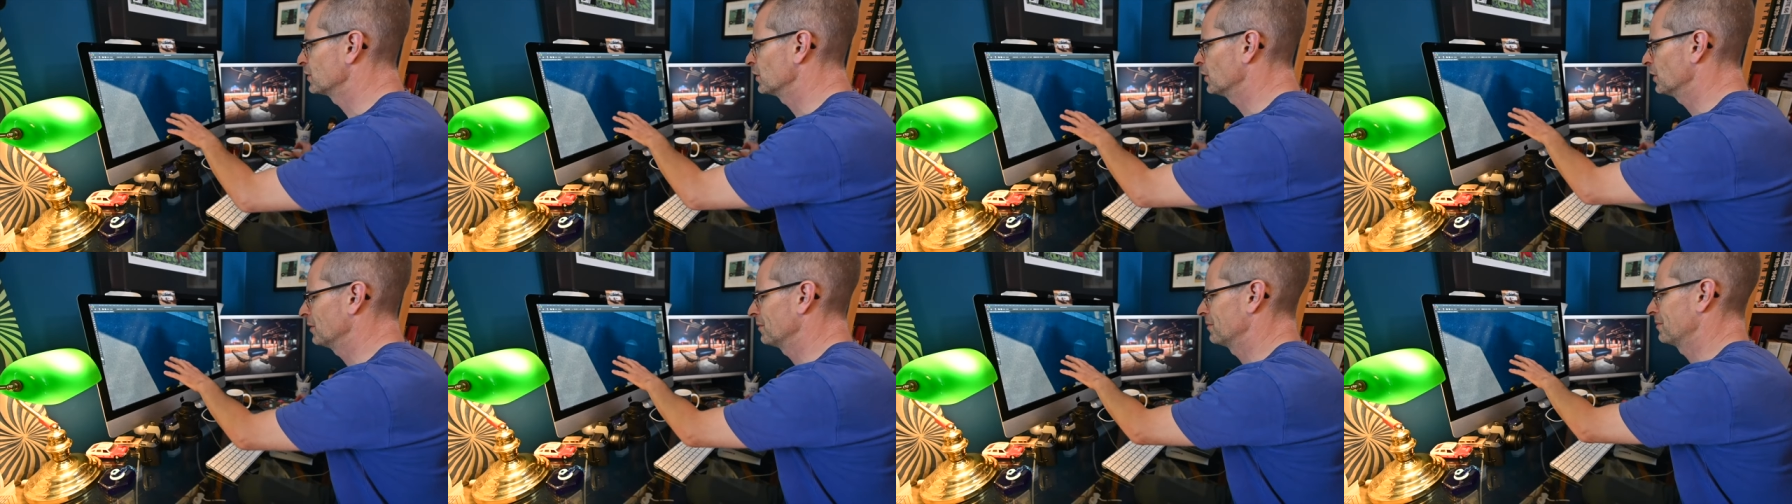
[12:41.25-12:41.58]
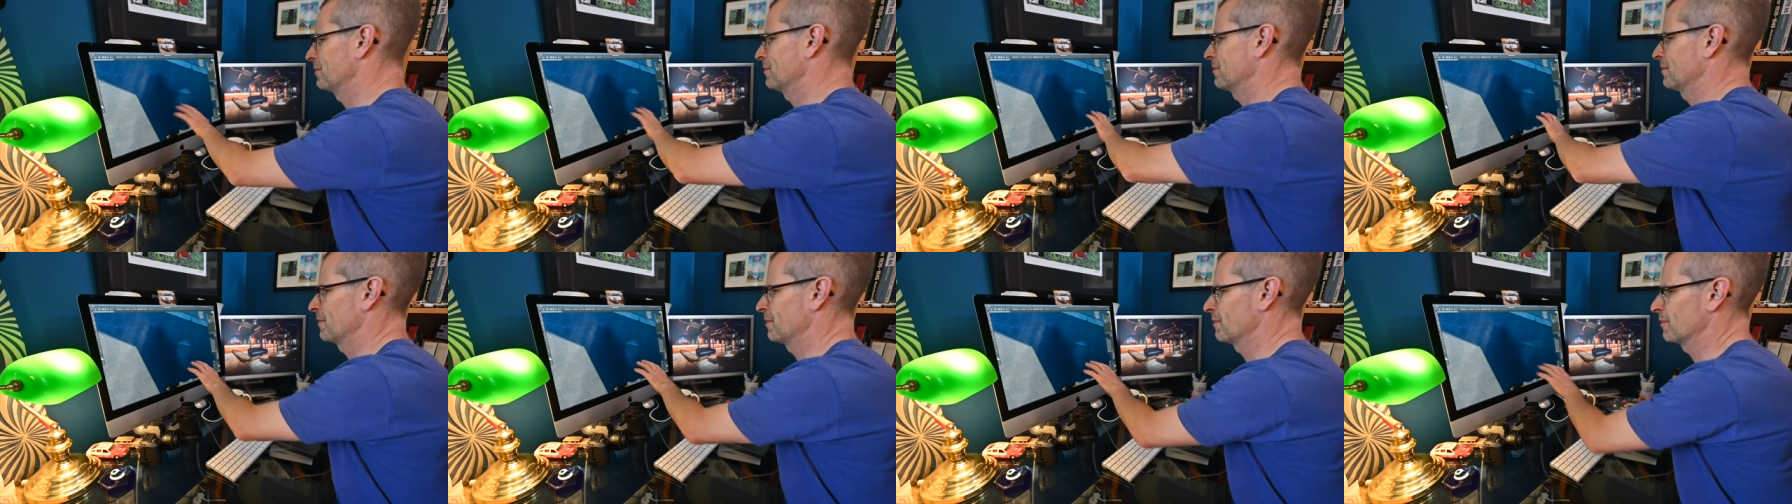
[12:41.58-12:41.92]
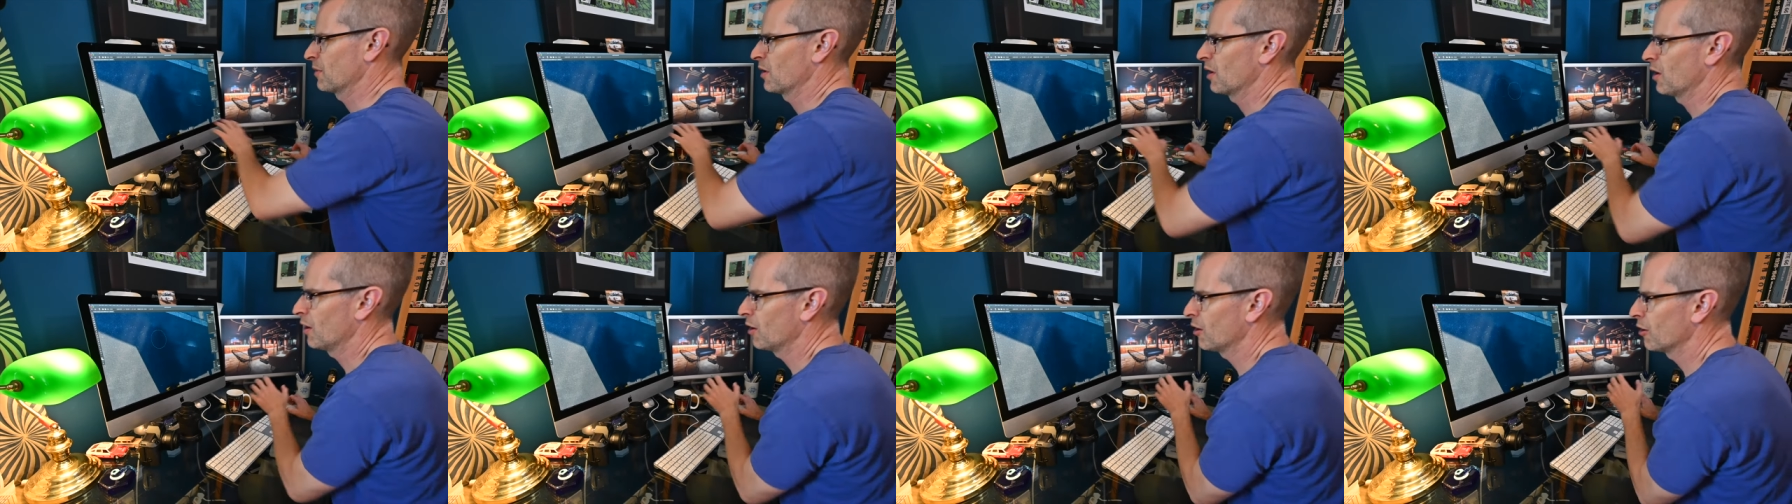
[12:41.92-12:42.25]
got
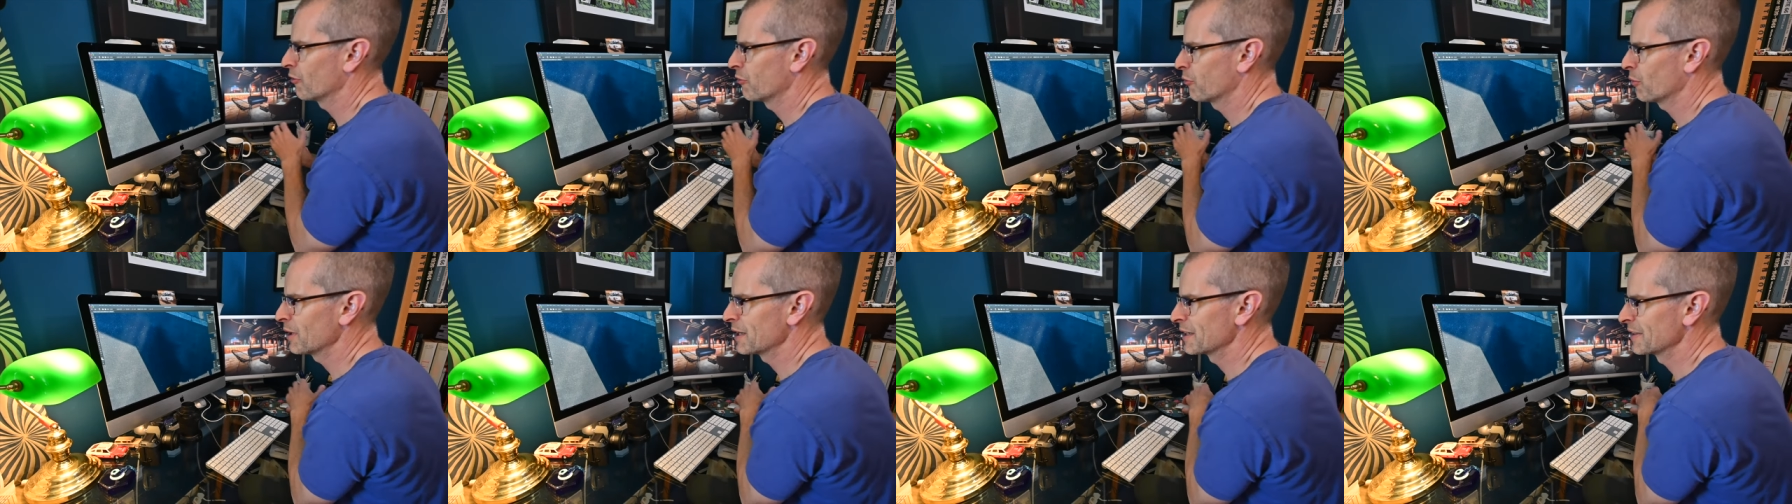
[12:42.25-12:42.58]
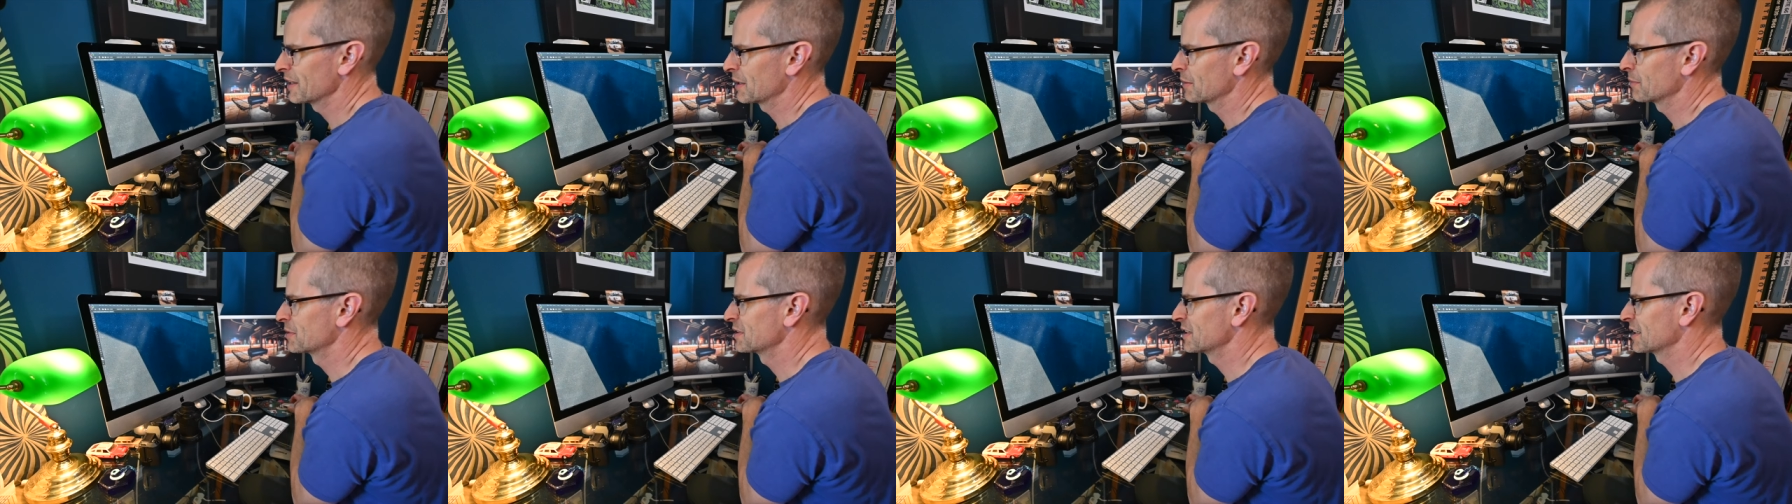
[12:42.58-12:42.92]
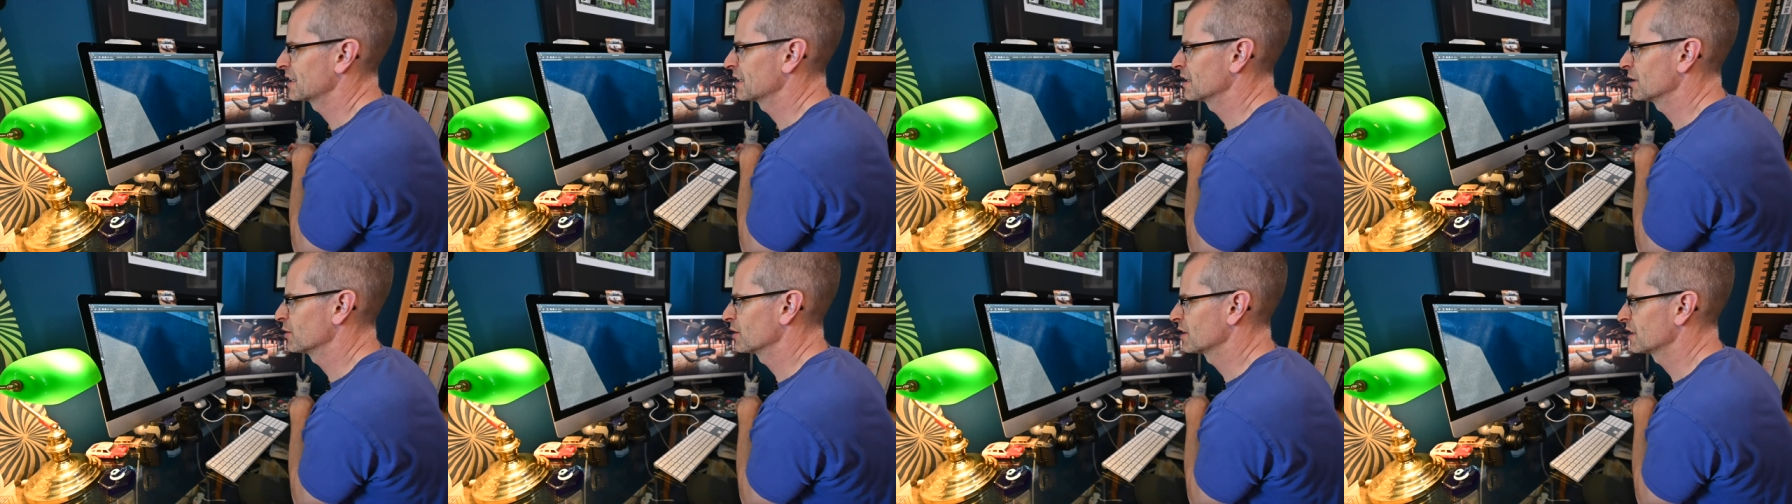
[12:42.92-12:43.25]
halfway in that
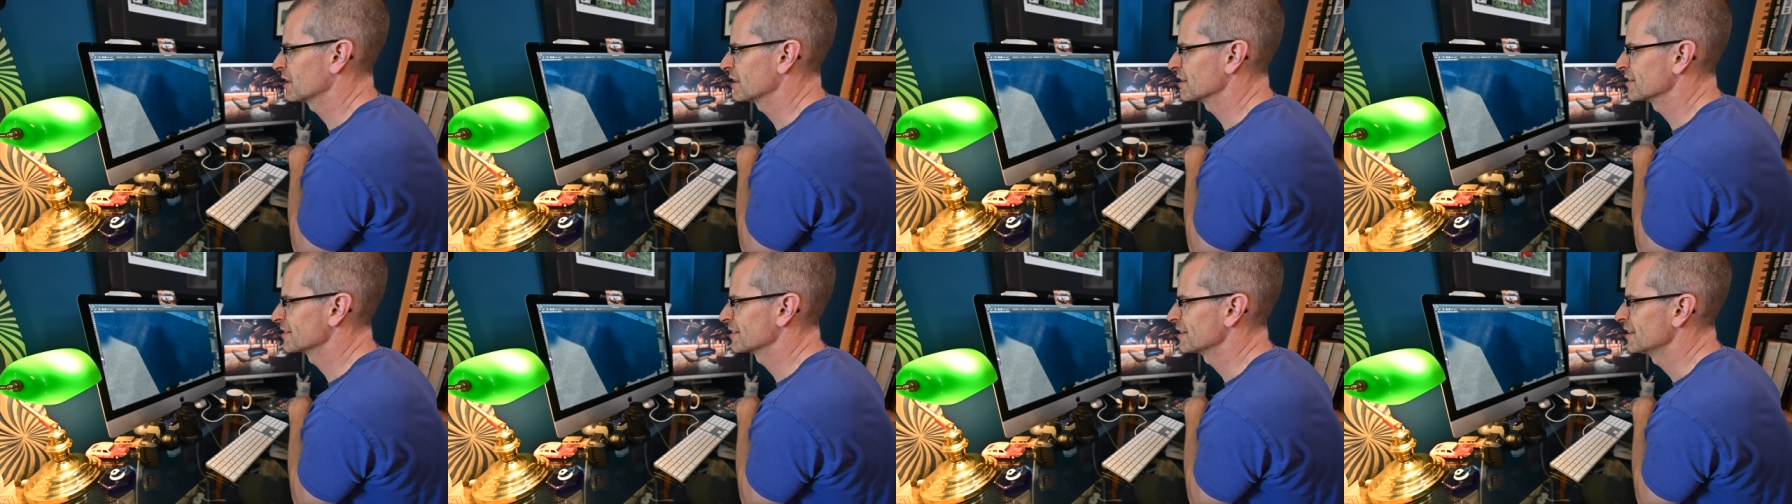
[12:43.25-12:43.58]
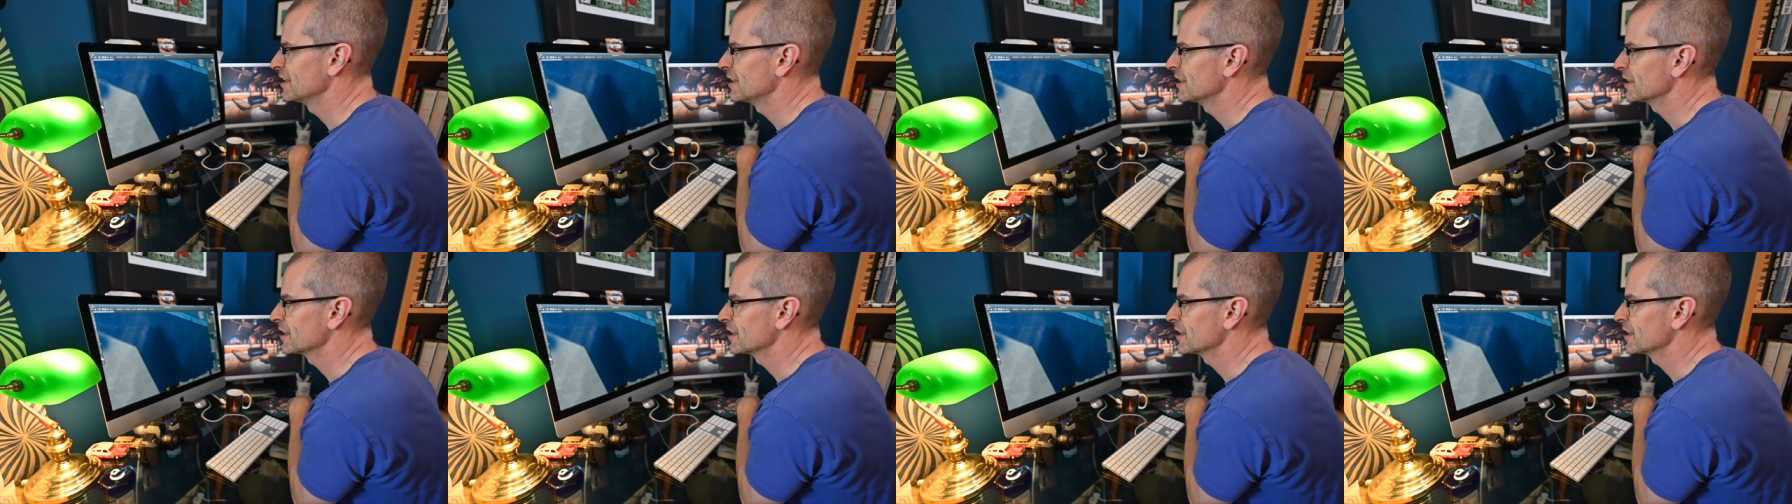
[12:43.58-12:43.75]
particular case,